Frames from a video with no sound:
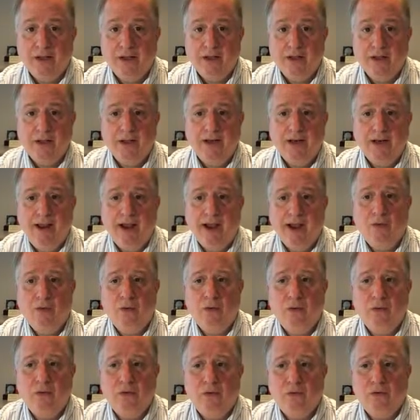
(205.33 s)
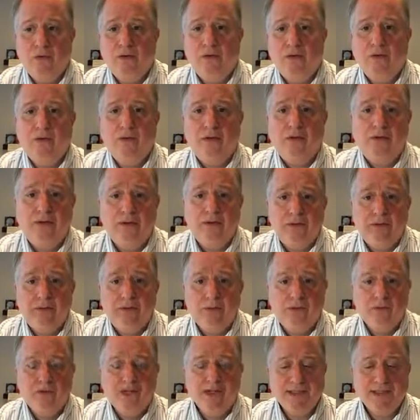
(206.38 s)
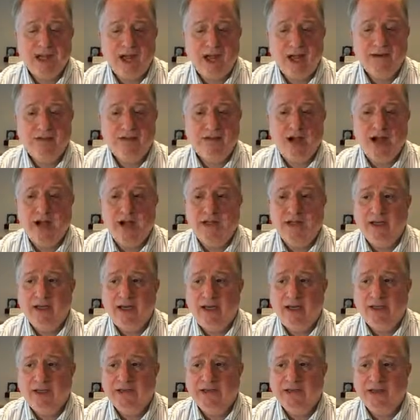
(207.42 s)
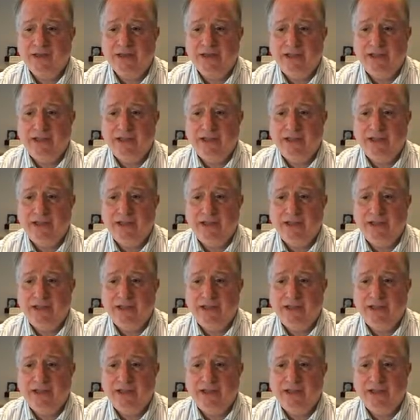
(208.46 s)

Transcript: Now, this guideline is